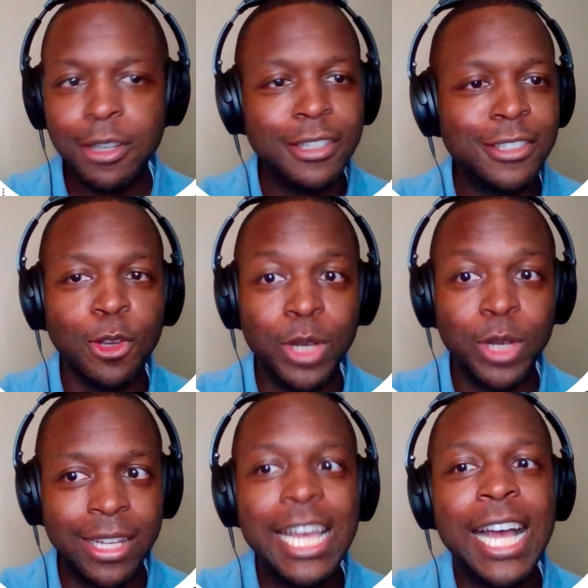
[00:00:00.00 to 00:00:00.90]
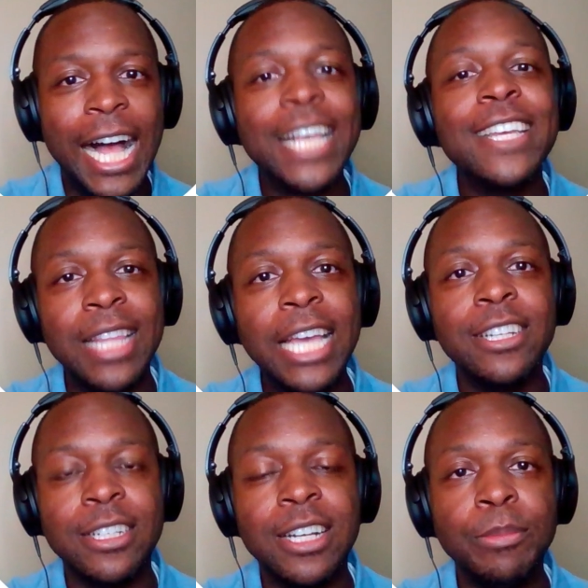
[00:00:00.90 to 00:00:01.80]
so again, I can like
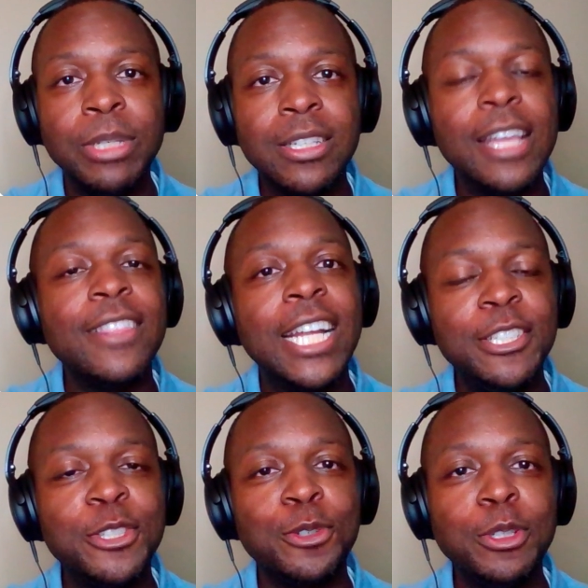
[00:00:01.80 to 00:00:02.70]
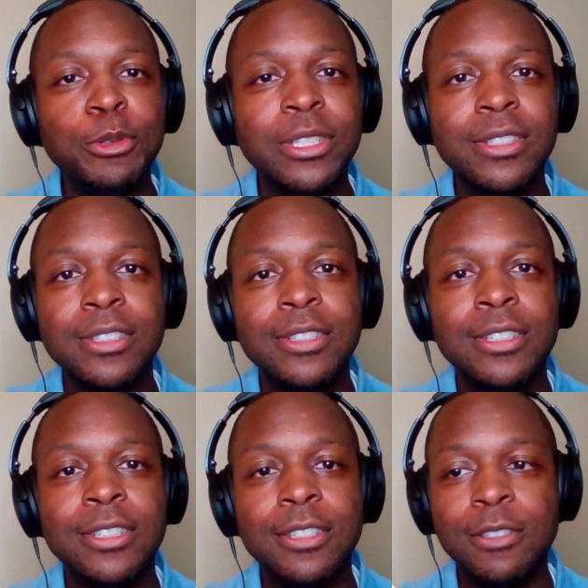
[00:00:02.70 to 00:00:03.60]
a comment that I disagree with,
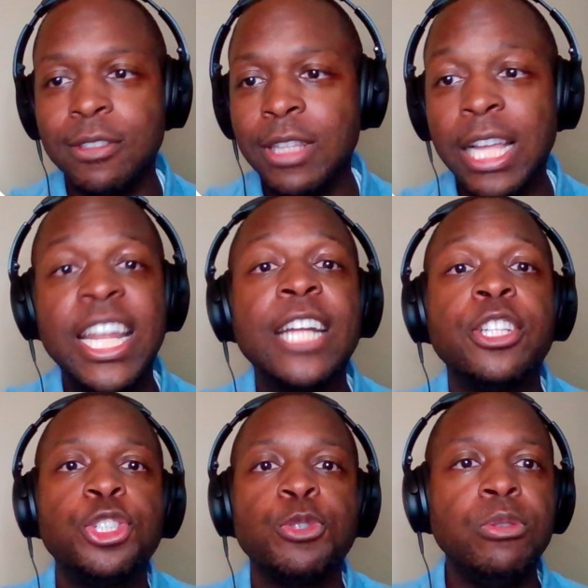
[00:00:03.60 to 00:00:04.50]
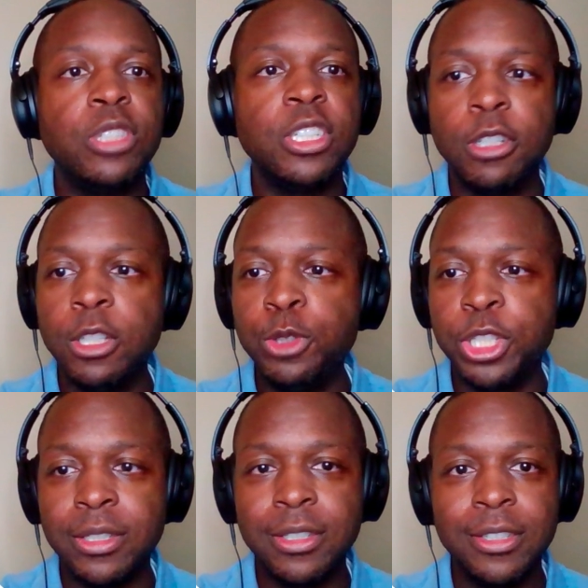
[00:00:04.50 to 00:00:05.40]
that, that I disagree with the conclusion.
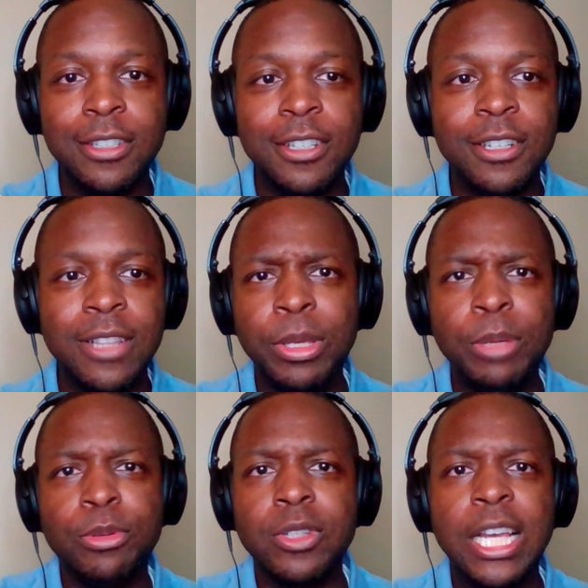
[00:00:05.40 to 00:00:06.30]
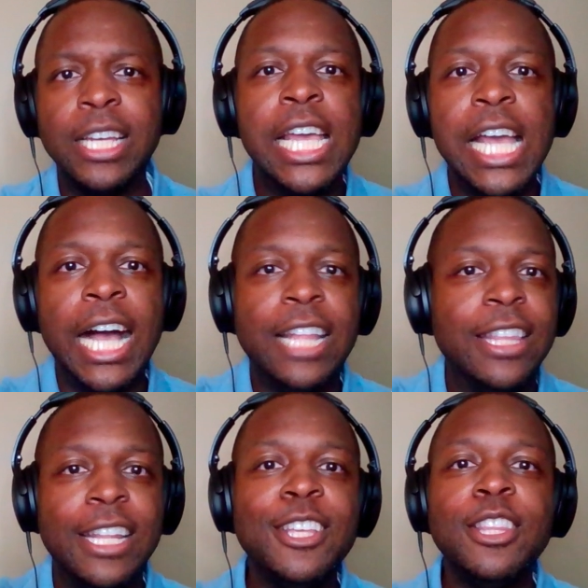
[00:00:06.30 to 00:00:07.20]
Like people are like,
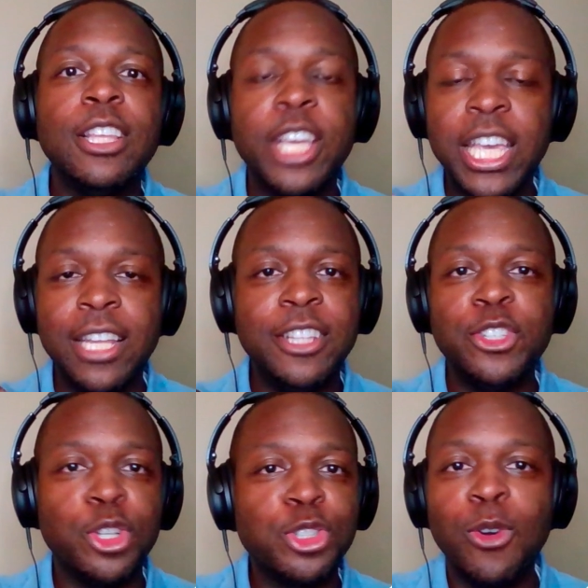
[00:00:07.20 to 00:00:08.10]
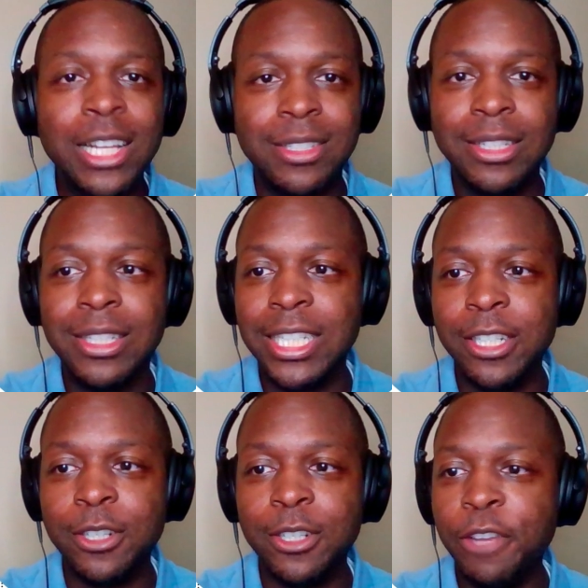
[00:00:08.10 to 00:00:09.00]
uh, again, there's there's no hostility
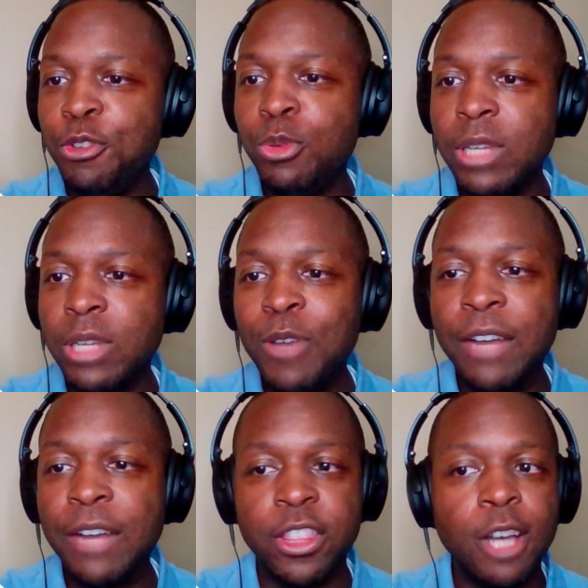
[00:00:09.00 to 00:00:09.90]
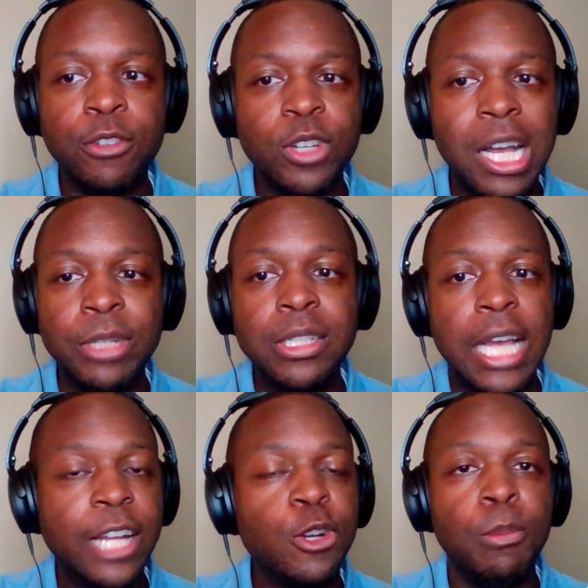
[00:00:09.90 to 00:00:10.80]
here. If you if you have a thoughtful comment,
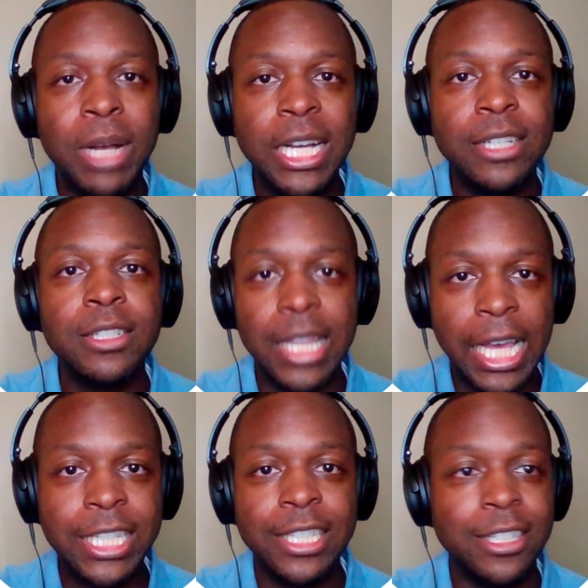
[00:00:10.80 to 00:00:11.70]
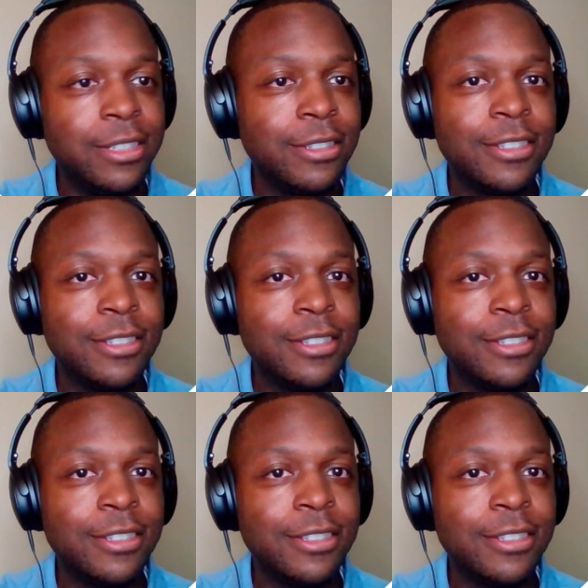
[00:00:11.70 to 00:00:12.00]
I don't mind liking it.